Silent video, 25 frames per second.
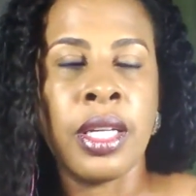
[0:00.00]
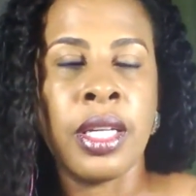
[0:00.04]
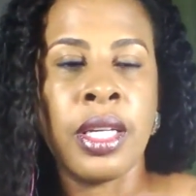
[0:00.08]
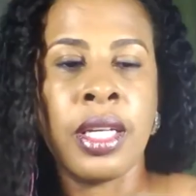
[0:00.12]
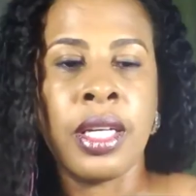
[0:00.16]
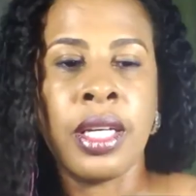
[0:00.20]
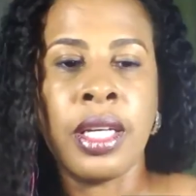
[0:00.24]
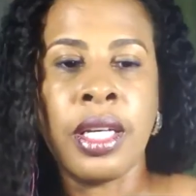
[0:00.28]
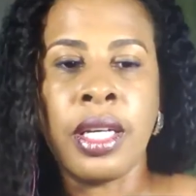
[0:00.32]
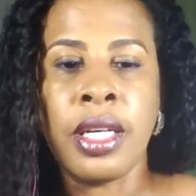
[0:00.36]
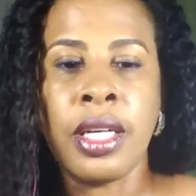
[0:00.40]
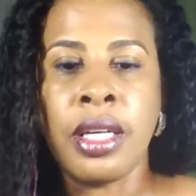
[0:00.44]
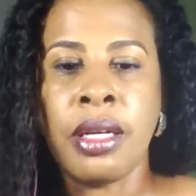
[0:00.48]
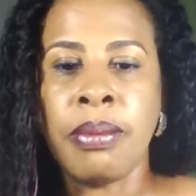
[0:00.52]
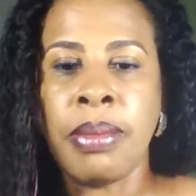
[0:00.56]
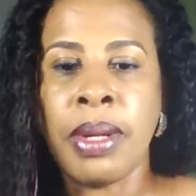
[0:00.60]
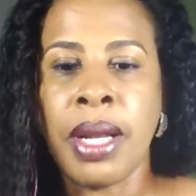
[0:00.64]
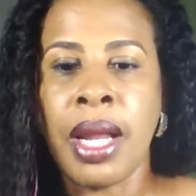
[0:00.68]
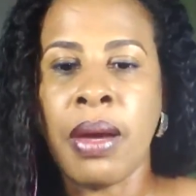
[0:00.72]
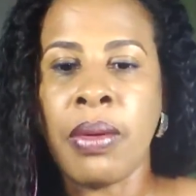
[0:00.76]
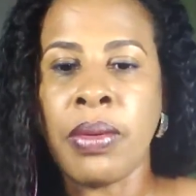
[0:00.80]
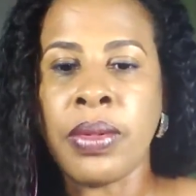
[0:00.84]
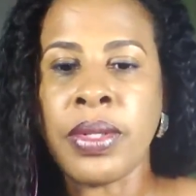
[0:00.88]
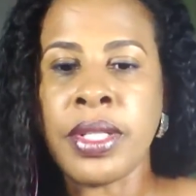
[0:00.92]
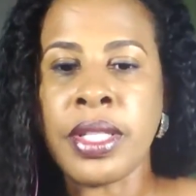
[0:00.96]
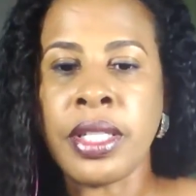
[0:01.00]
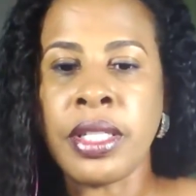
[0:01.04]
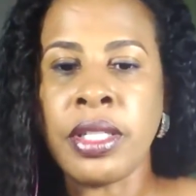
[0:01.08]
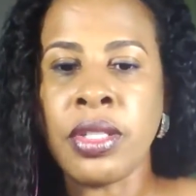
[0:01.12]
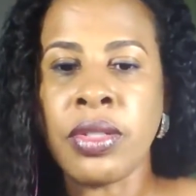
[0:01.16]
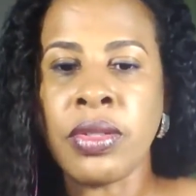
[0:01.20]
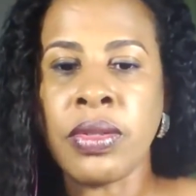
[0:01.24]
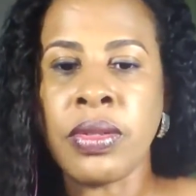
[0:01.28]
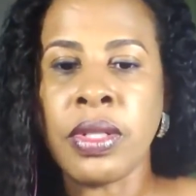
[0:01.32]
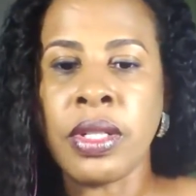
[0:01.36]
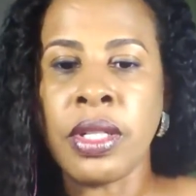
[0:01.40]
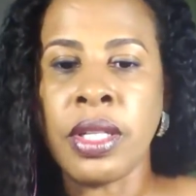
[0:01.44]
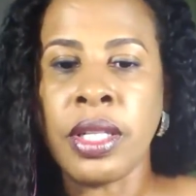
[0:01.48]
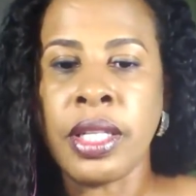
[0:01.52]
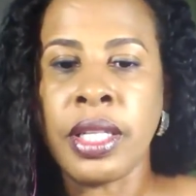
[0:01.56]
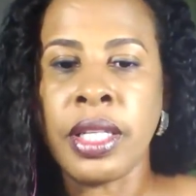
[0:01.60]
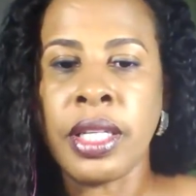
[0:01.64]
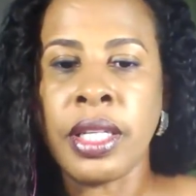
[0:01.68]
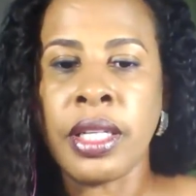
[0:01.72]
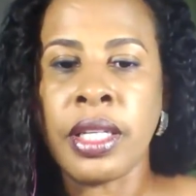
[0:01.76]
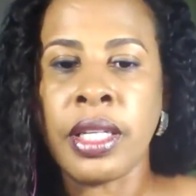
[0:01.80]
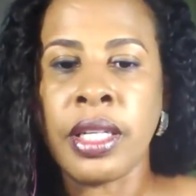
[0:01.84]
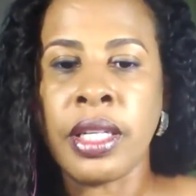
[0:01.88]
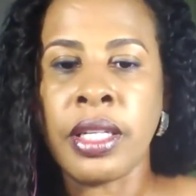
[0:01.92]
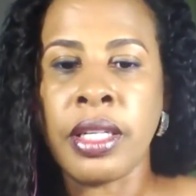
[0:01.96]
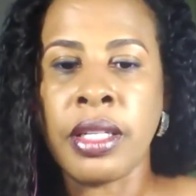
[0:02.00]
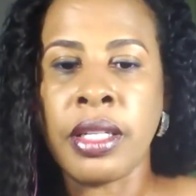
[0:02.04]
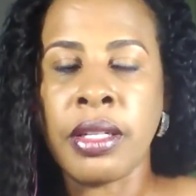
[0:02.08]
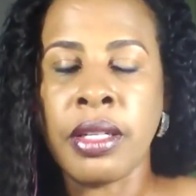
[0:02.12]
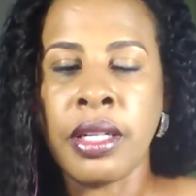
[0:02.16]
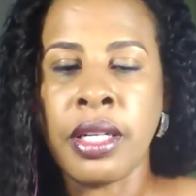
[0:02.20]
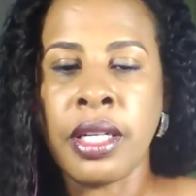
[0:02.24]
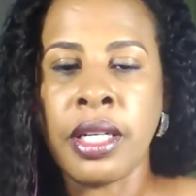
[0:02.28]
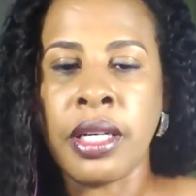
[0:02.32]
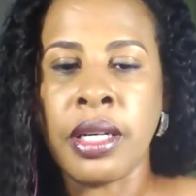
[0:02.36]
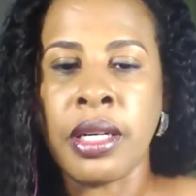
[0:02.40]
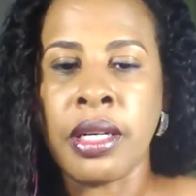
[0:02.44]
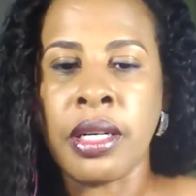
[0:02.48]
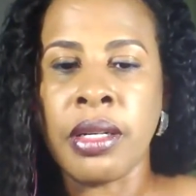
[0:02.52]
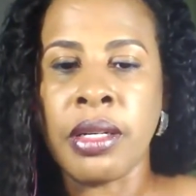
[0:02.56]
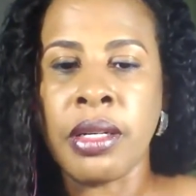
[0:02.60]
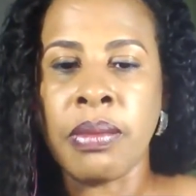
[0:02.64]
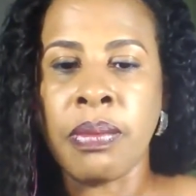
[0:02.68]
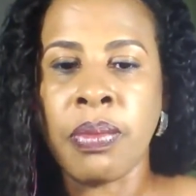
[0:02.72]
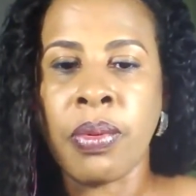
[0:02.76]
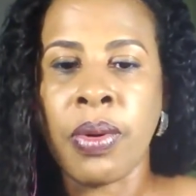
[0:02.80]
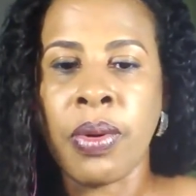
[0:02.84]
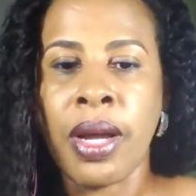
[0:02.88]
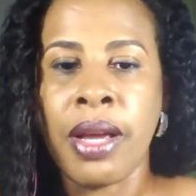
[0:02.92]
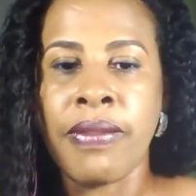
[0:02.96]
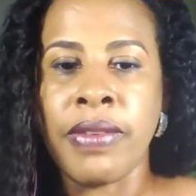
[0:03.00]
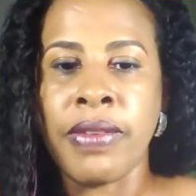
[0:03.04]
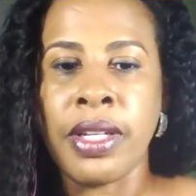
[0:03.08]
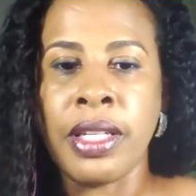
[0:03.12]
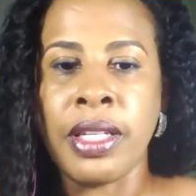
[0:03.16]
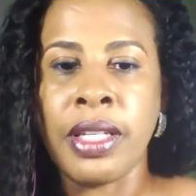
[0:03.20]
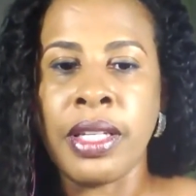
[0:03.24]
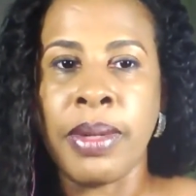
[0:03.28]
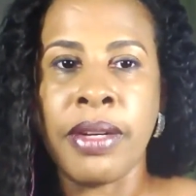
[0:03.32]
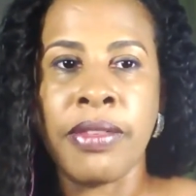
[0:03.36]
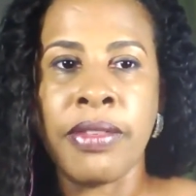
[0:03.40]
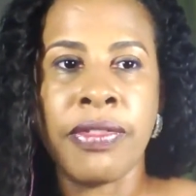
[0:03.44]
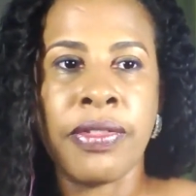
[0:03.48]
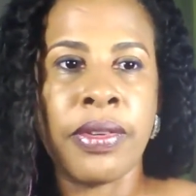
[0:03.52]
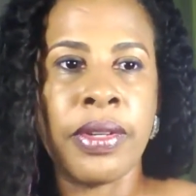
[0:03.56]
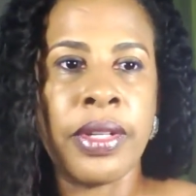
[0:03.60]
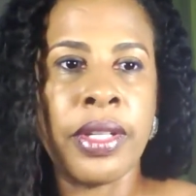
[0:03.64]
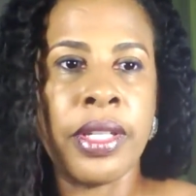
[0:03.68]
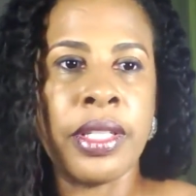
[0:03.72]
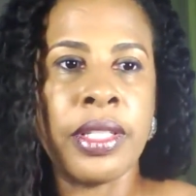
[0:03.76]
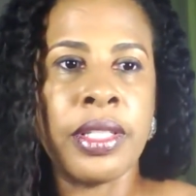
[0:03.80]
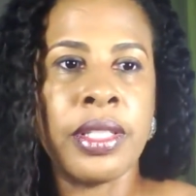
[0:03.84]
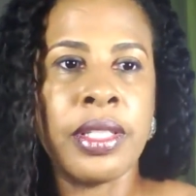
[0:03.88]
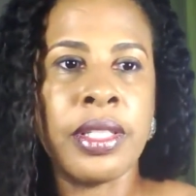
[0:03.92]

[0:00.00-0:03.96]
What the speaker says: But I will send you the link privately, my friend.